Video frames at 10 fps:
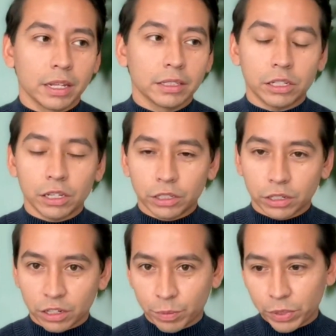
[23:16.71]

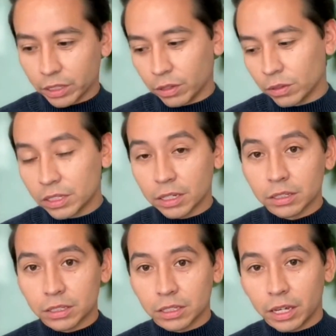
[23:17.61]
Teachers are building those
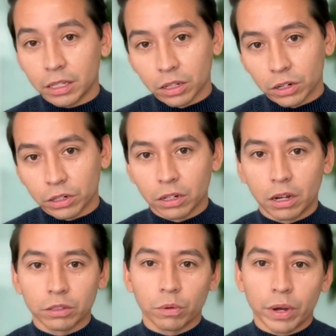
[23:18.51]
skills that they can learn
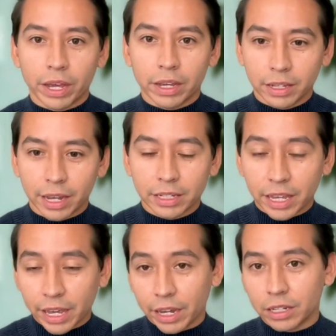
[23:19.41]
along the way as
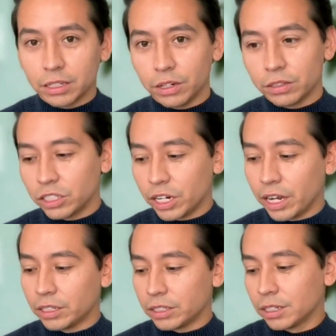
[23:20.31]
AI continues to
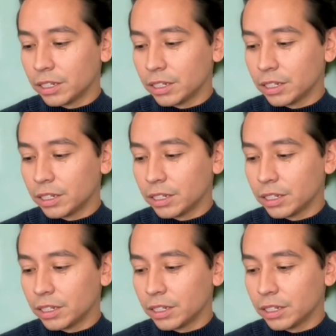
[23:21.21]
change.